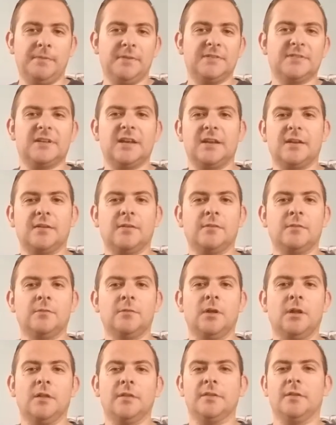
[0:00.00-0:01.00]
but it's got
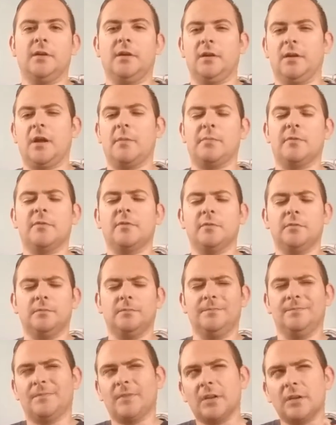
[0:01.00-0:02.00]
a couple
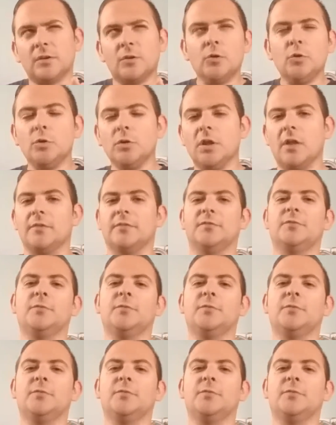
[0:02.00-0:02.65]
cool other